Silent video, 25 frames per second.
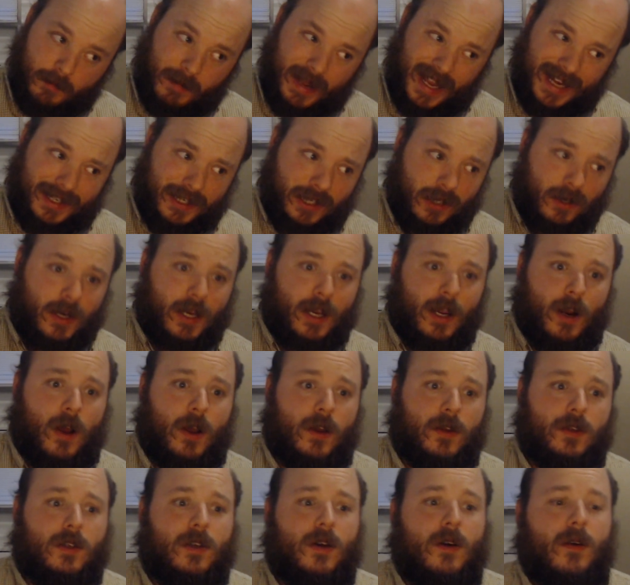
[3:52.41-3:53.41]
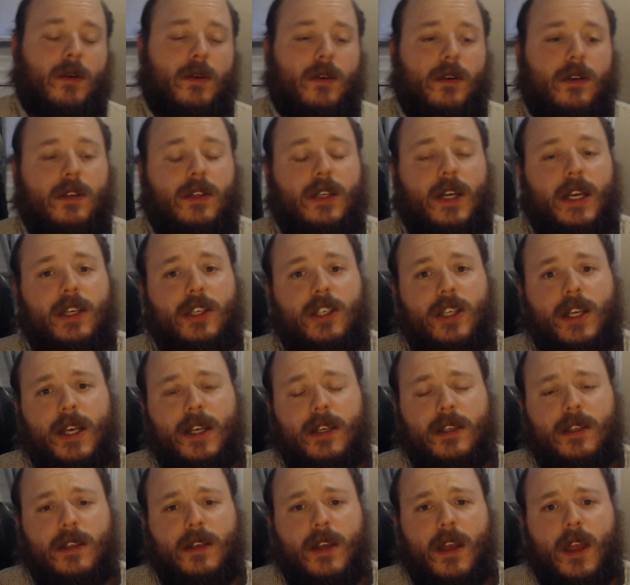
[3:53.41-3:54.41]
Bacteria can also
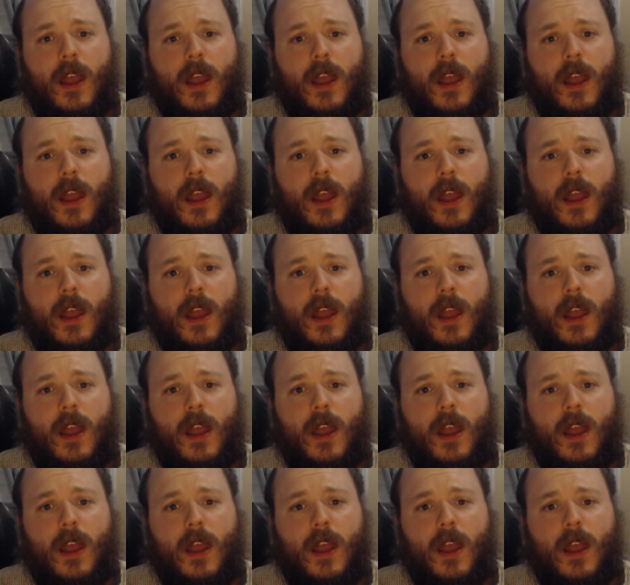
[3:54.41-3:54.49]
digest